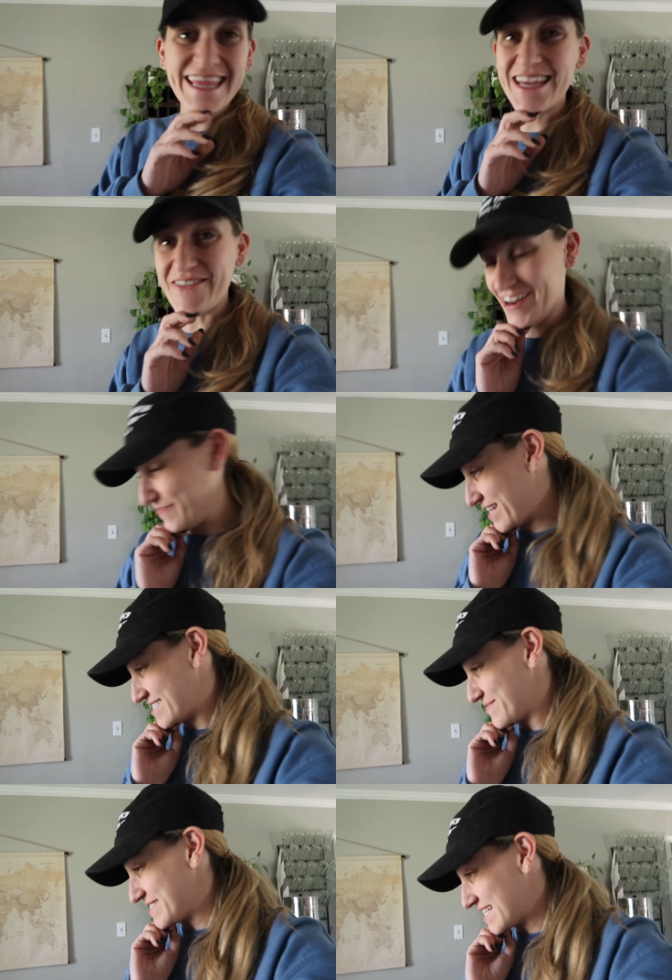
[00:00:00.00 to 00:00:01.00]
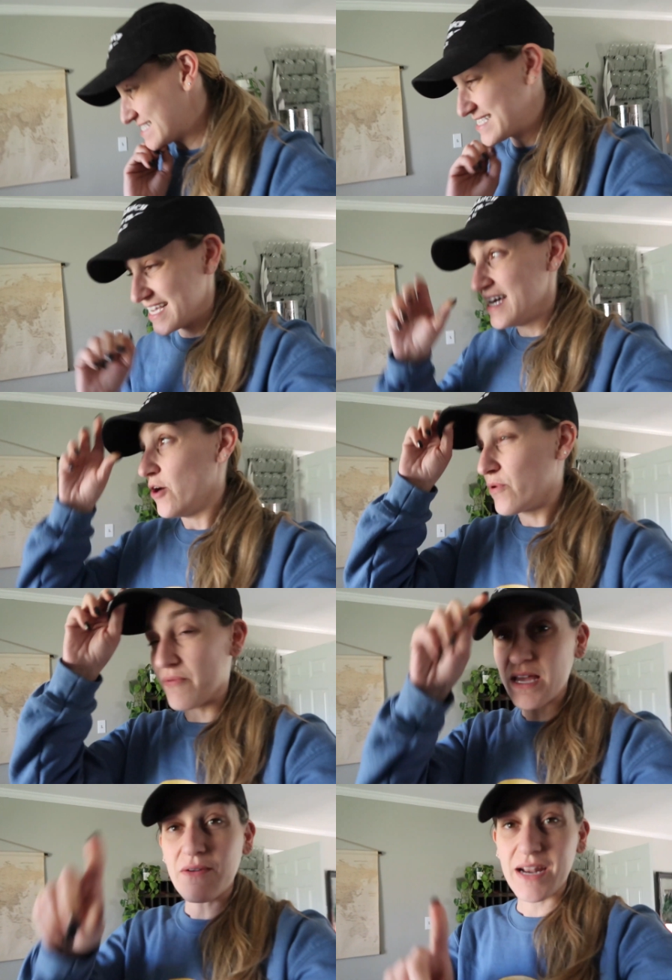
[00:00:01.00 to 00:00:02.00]
Do you want to plant some seeds? We
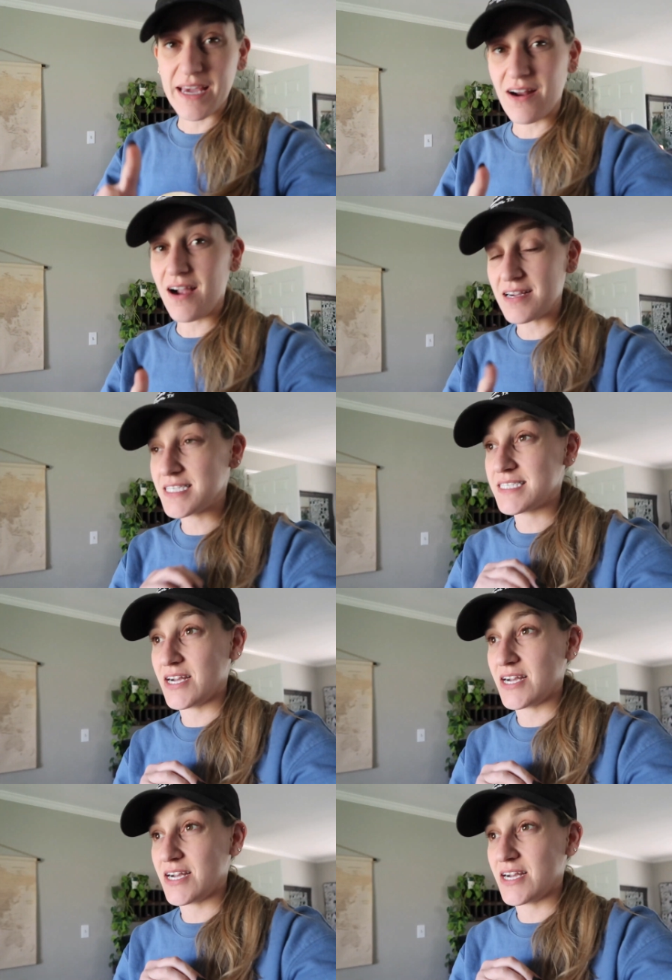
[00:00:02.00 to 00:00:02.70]
really want to get our garden